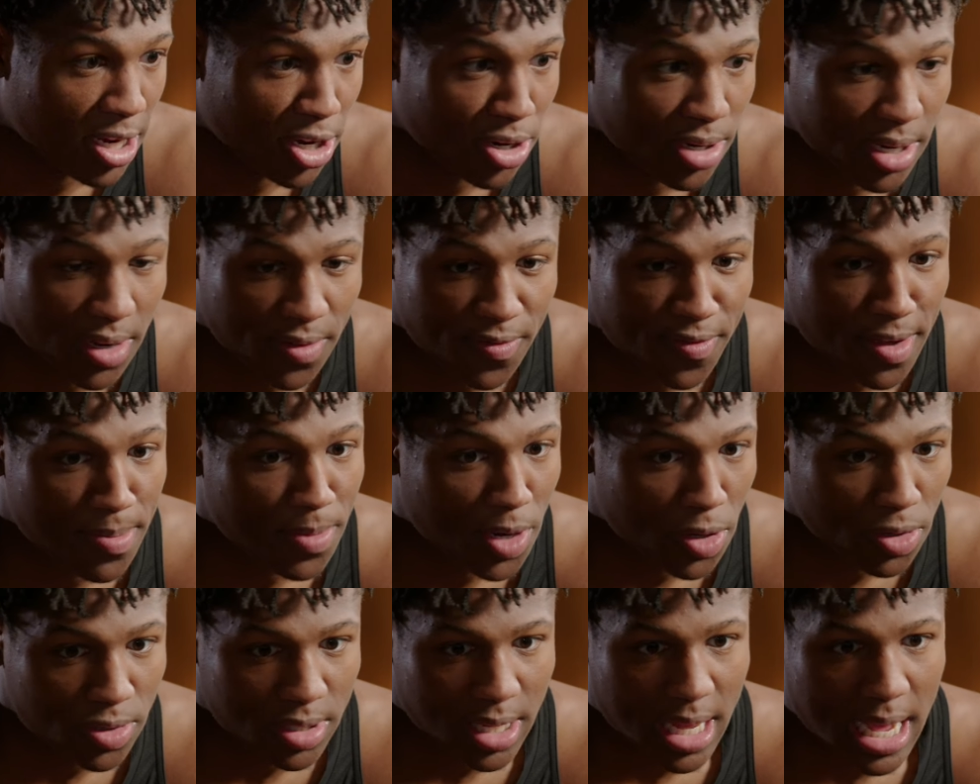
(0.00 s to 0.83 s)
hearing it from
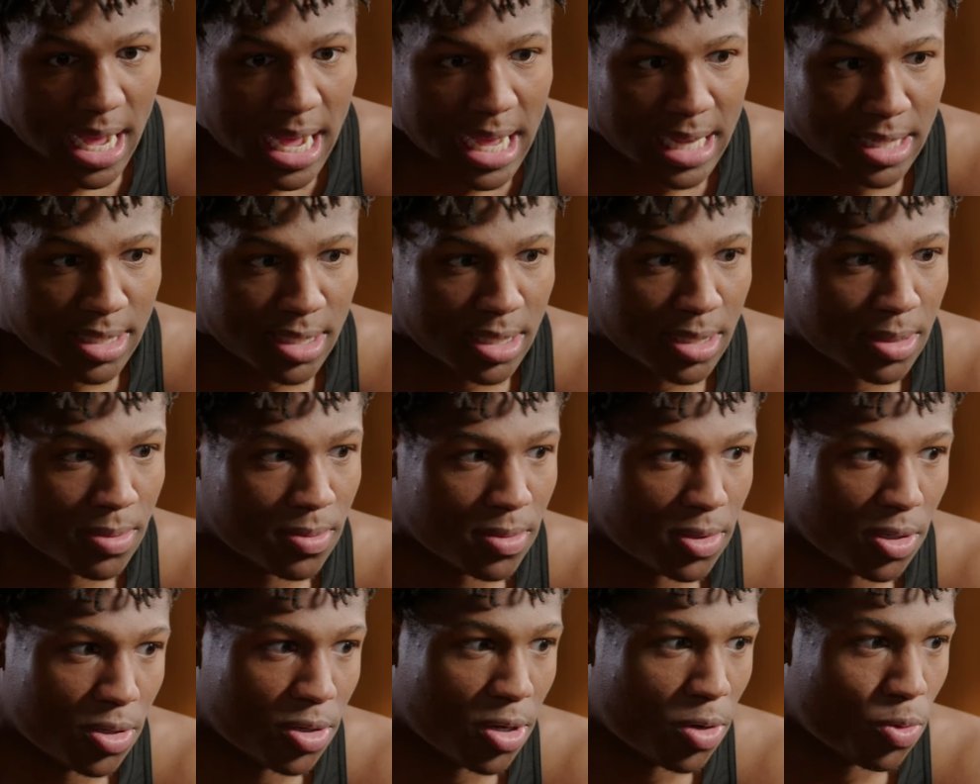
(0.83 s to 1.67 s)
those guys
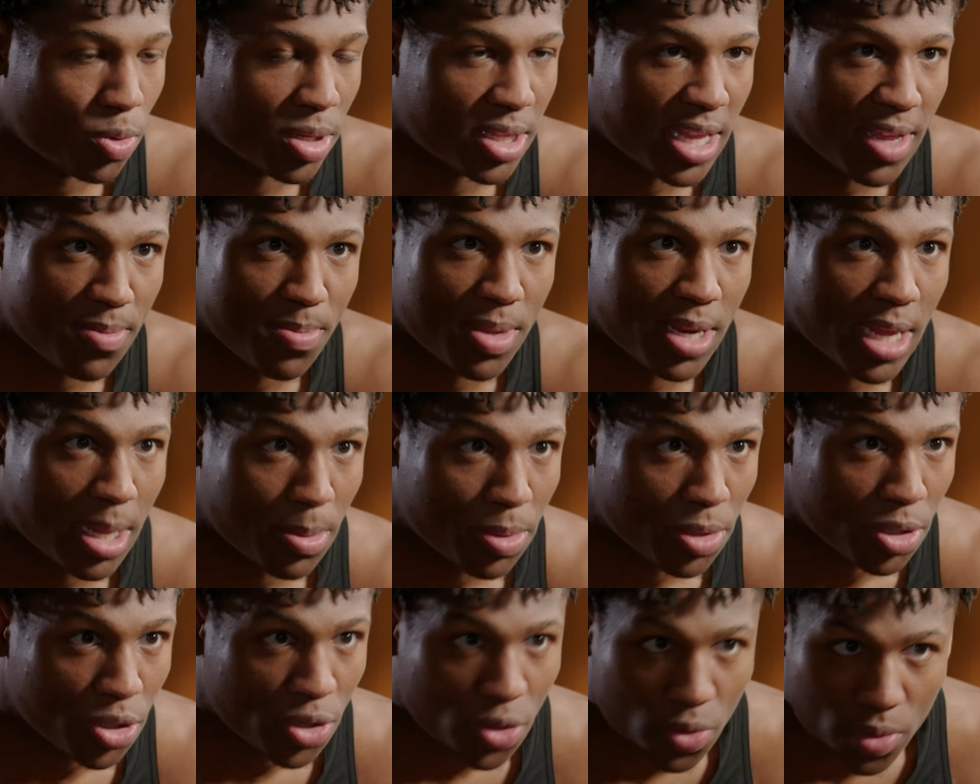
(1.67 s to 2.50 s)
and you know what they've been
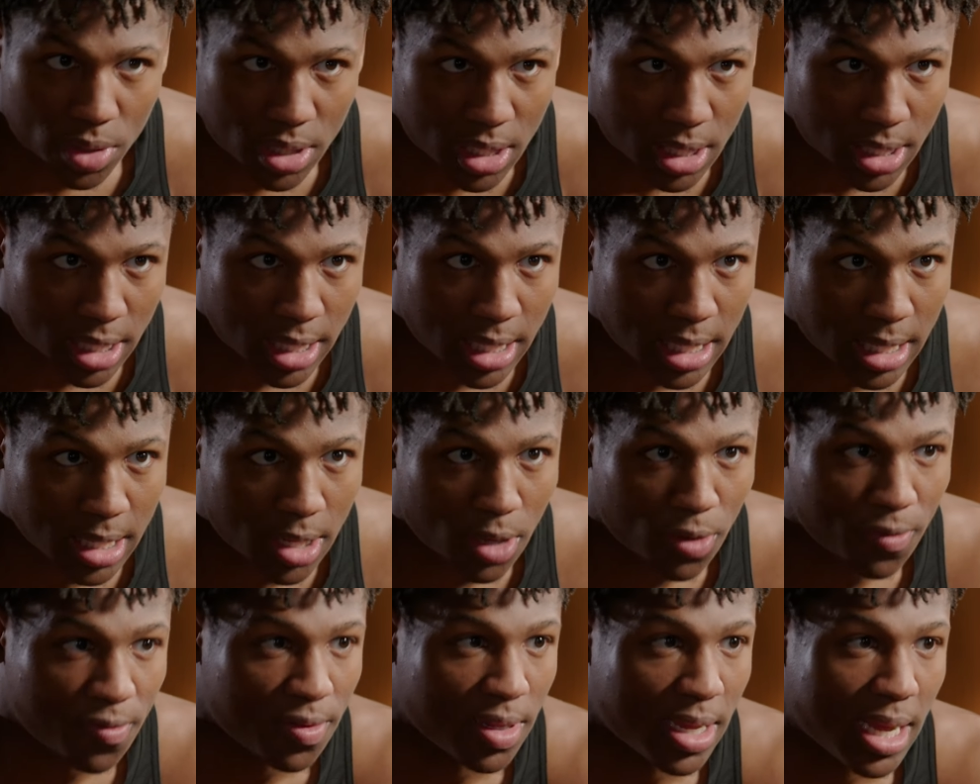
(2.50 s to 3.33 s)
able to do in the league.
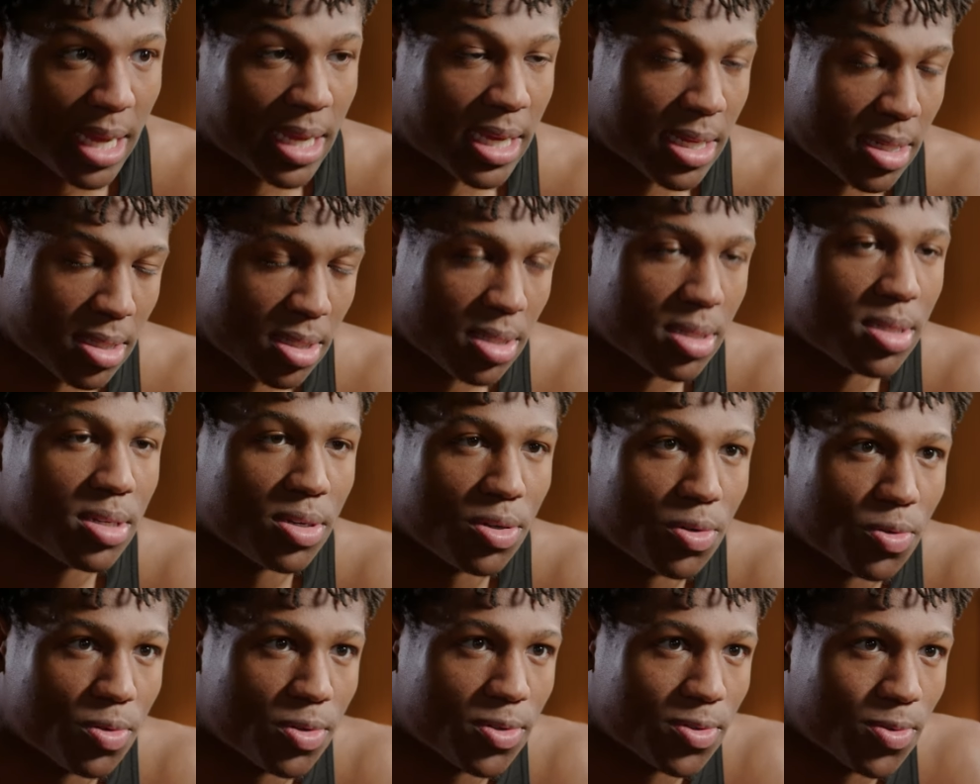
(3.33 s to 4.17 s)
Hopefully, I can
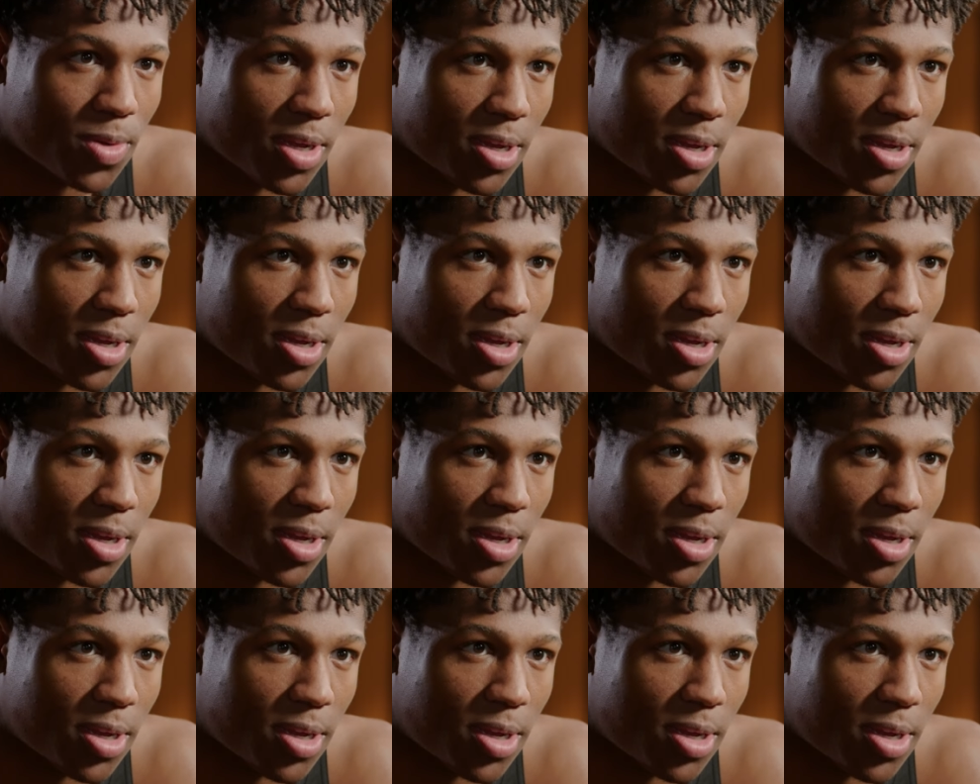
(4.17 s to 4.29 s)
do as